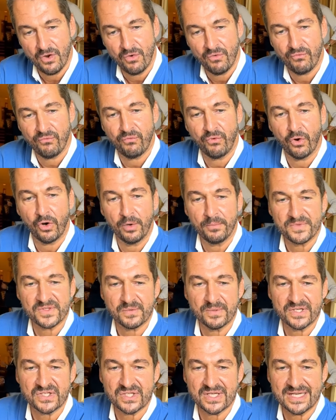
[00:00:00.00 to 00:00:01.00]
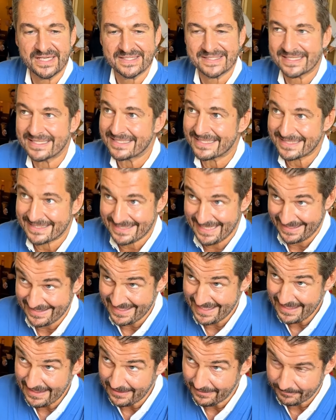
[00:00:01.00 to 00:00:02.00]
forms, which is
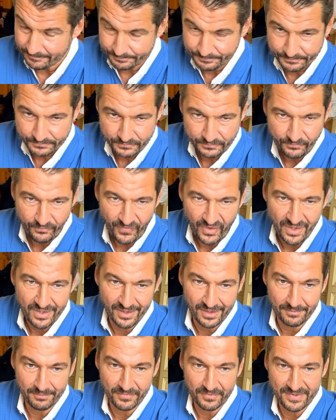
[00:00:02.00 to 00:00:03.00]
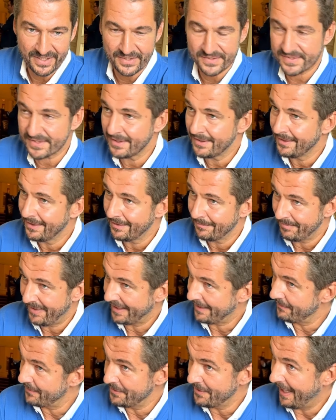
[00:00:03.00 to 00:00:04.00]
setting. Because
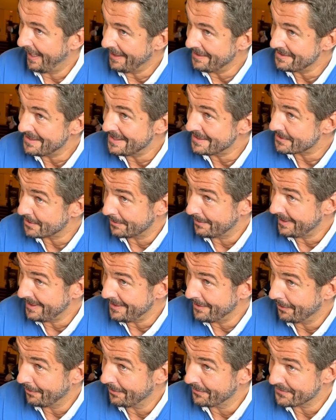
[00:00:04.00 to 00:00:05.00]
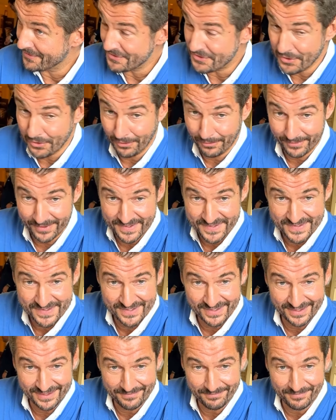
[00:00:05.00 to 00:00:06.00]
like in the 90s already all of the jewelers,
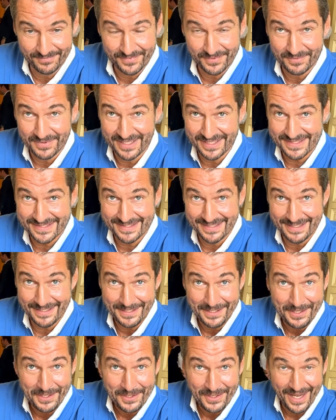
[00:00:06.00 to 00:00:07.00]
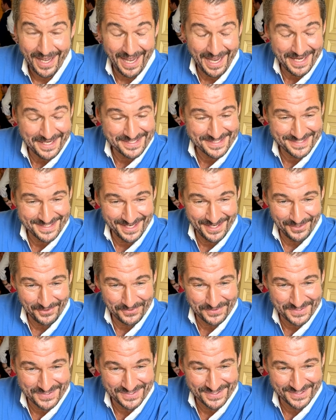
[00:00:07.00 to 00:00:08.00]
let's say, iced out